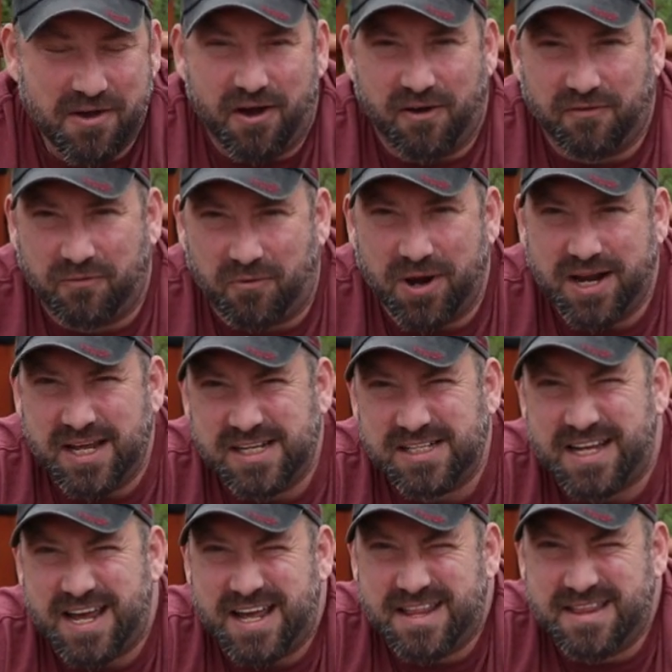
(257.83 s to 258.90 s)
of what
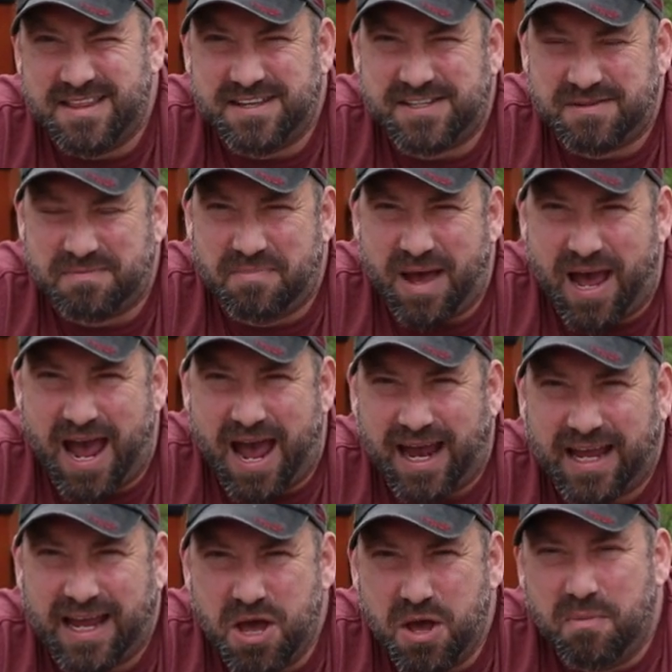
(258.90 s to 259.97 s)
is in this
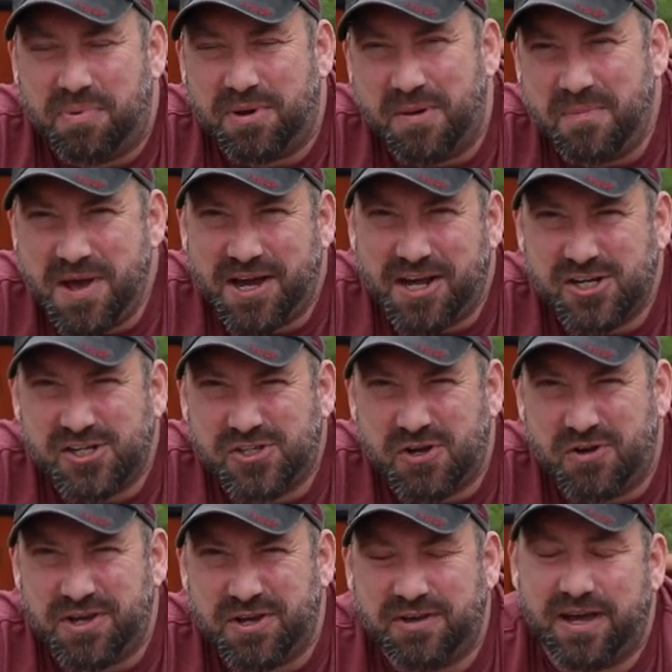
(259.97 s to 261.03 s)
bag, but I'm not gonna
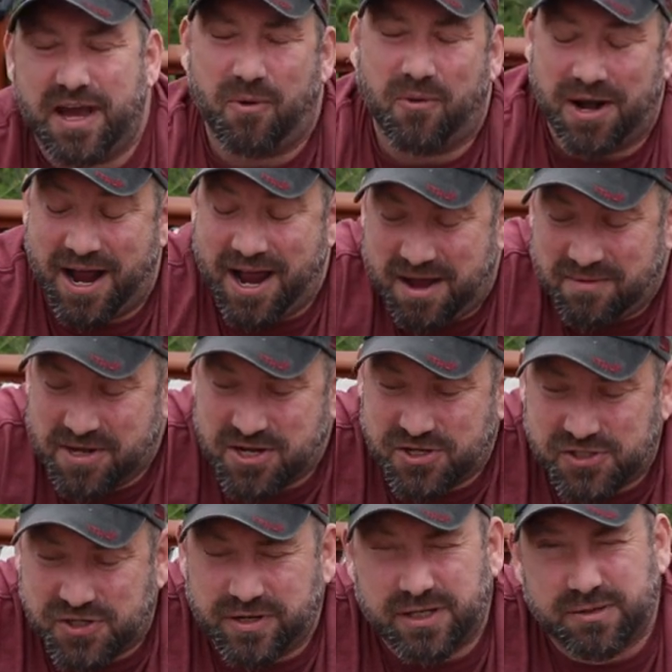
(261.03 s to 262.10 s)
show you yet. What I am gonna
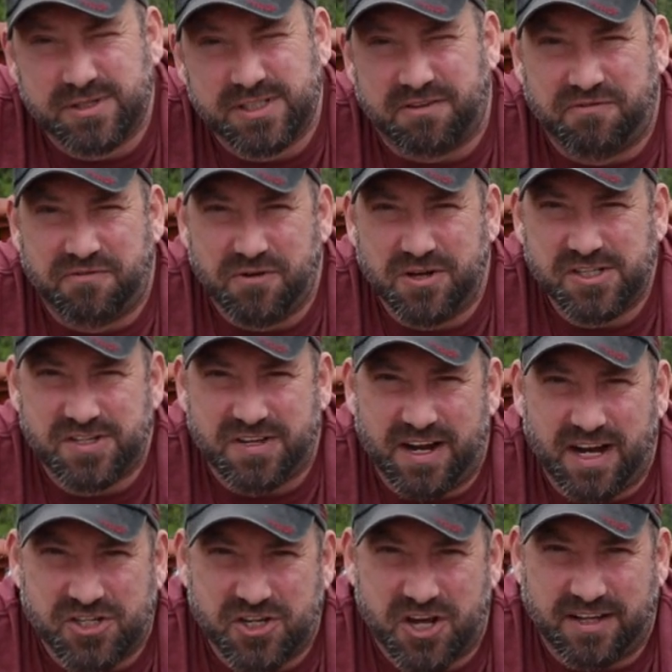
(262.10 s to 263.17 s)
show you is the footage that
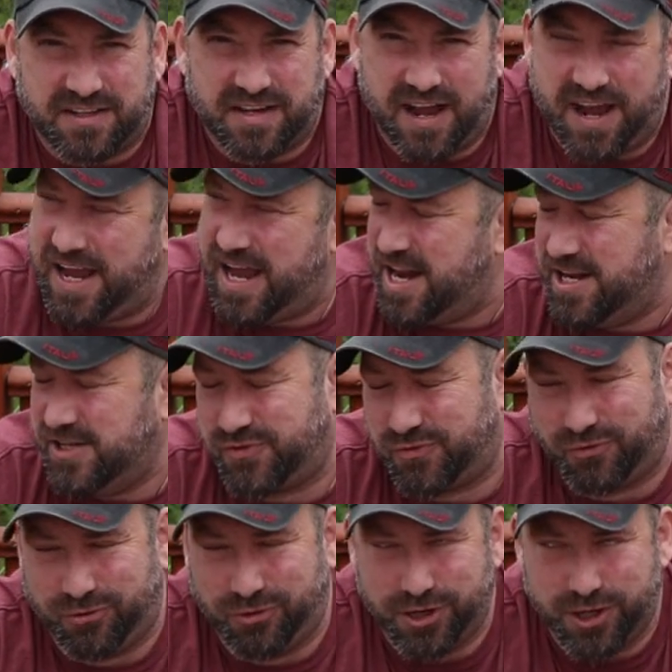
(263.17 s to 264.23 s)
I shot today, and it's
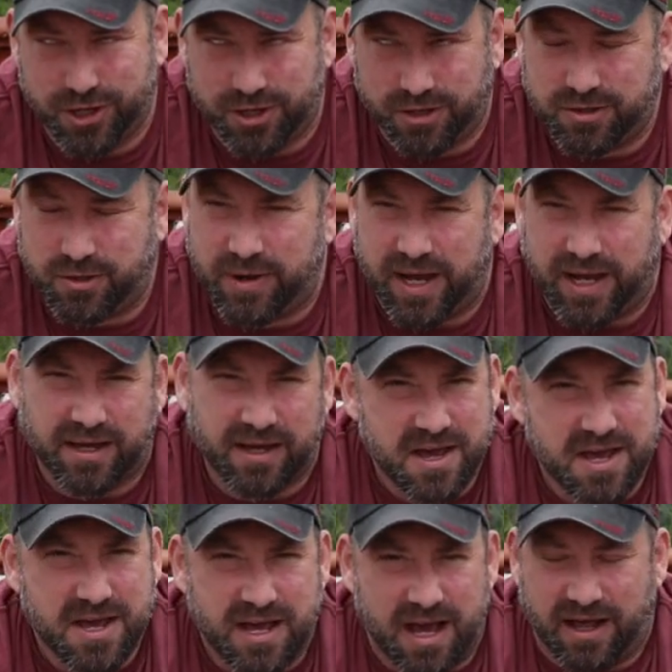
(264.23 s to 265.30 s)
real quick.
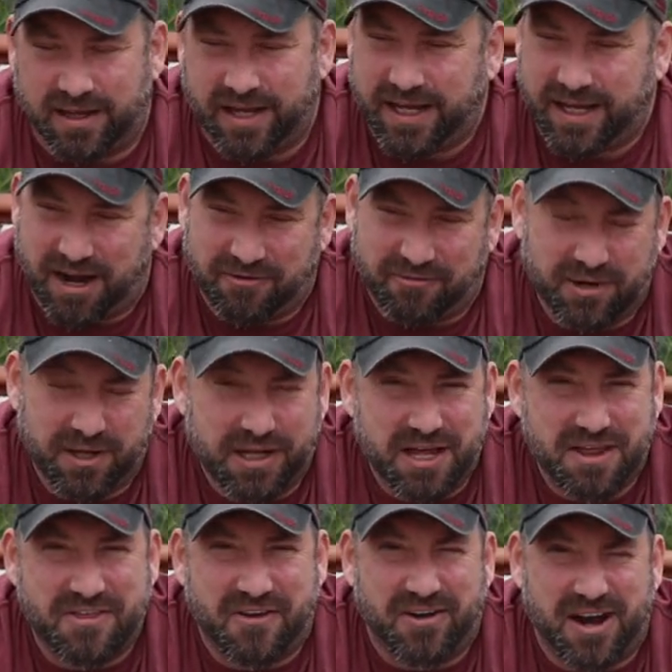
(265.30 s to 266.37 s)
I, like, I really
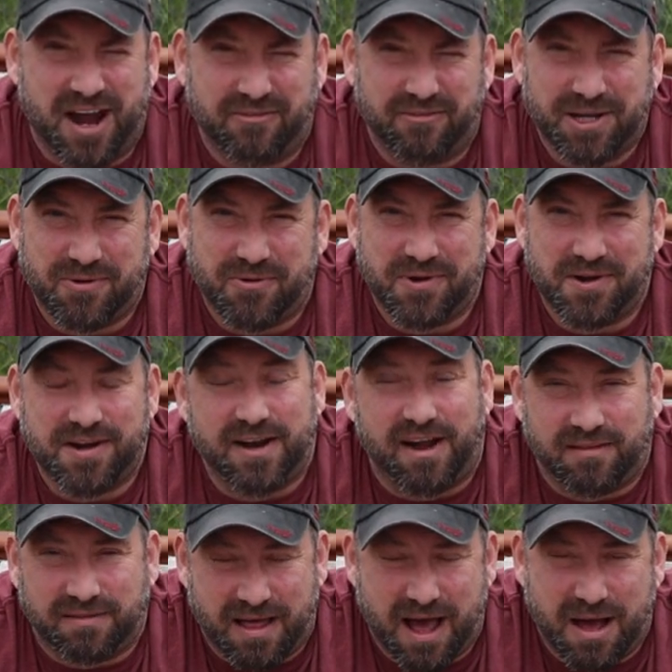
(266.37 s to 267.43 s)
thought I recorded
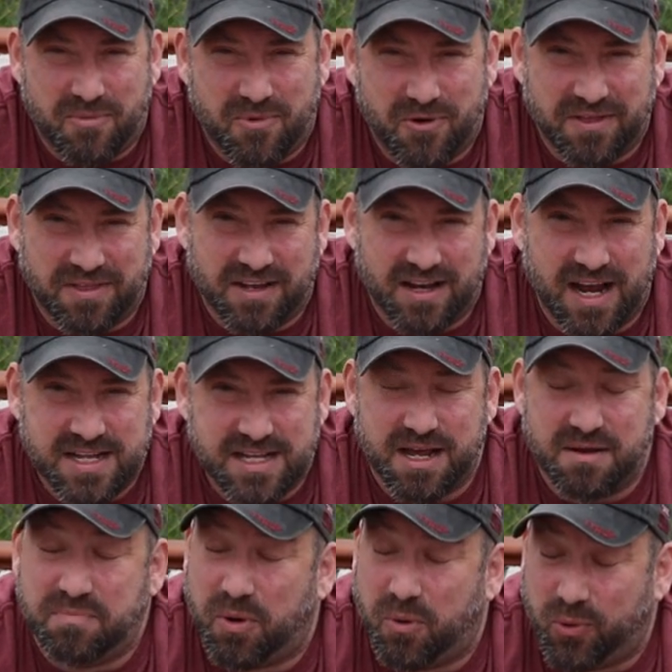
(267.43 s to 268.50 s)
a lot more than I
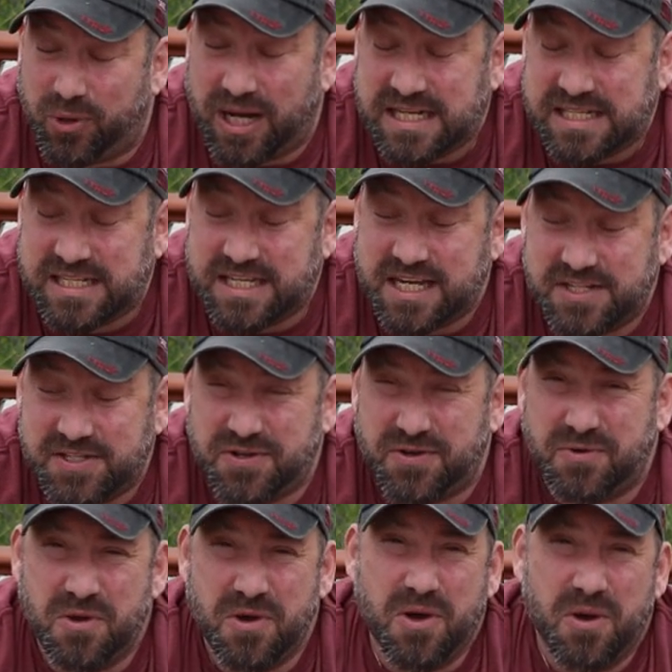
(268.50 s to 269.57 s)
did, but what I did
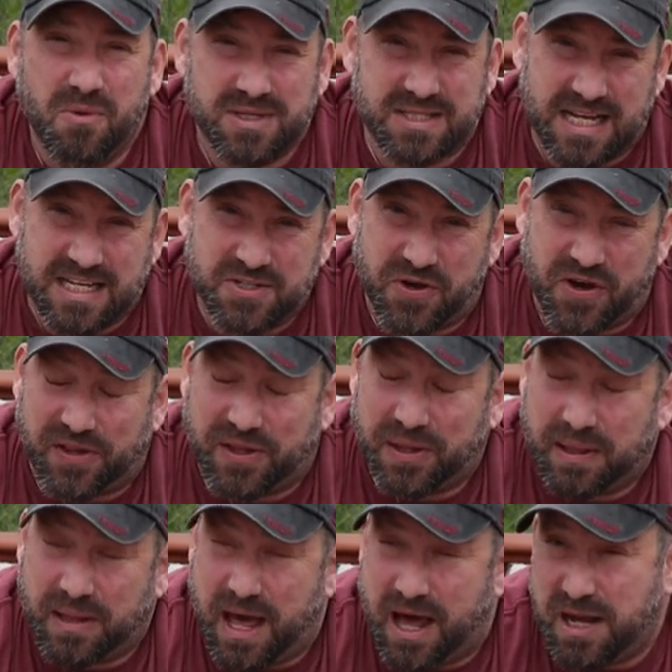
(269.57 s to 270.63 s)
do was I took a
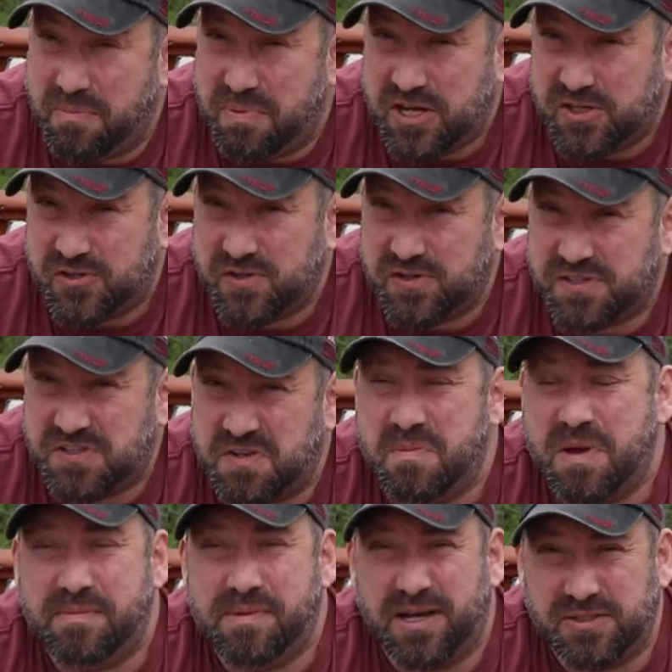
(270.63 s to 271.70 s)
lot of pictures, so
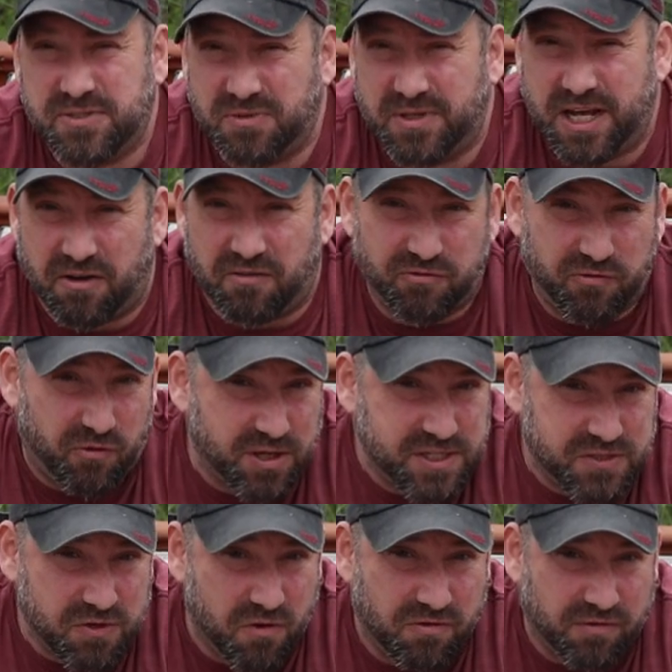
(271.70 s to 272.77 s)
maybe I'll do like a
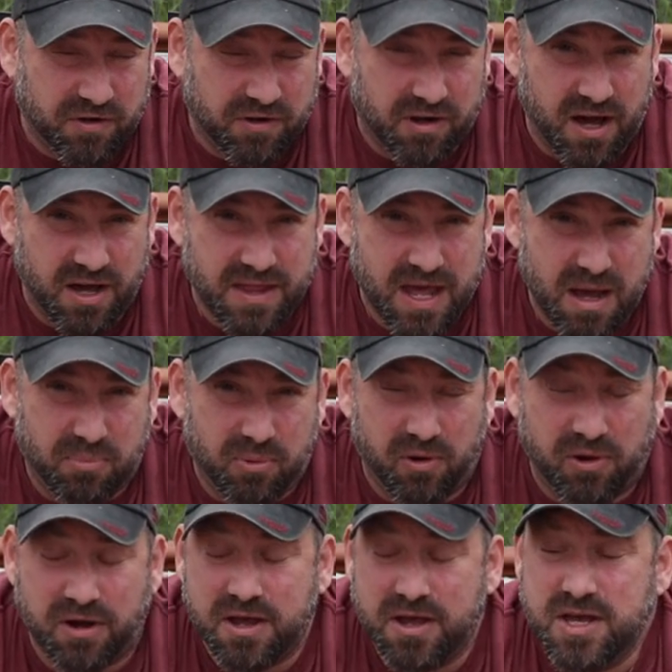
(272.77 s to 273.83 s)
voiceover on that
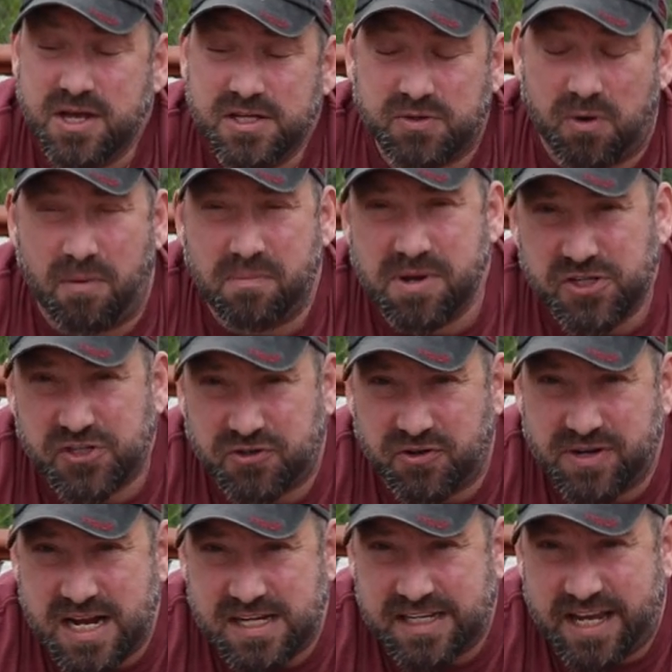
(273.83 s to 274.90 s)
part. So I'm gonna
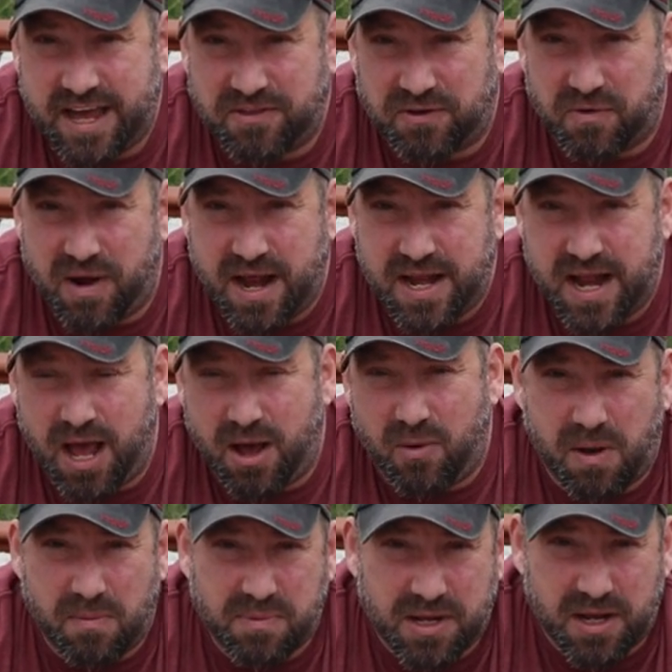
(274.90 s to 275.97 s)
string that together right now.
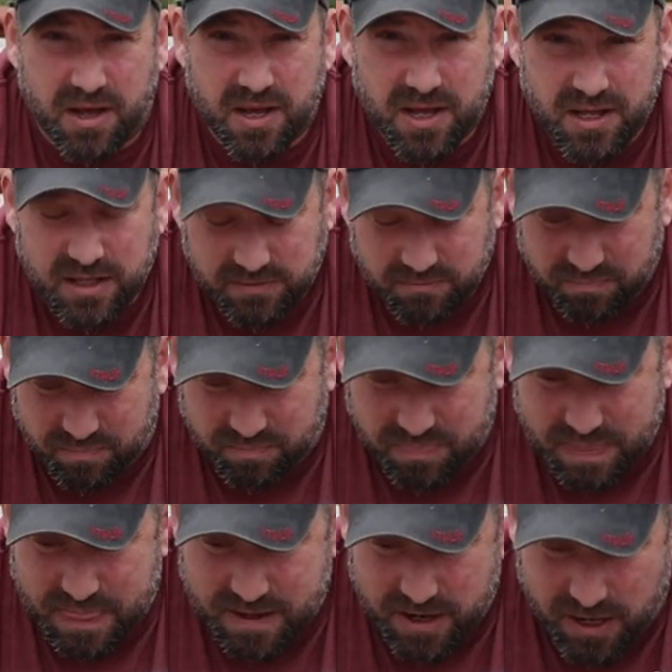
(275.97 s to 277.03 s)
I'm gonna,
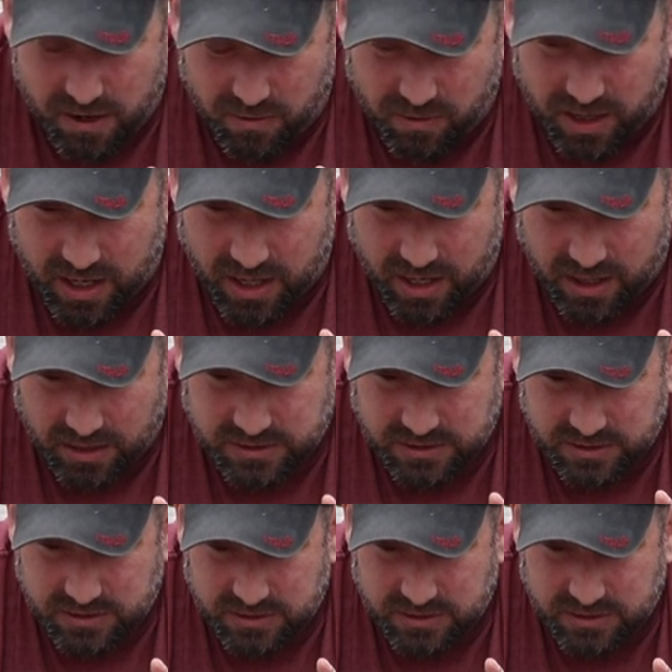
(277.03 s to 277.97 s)
you know, uh,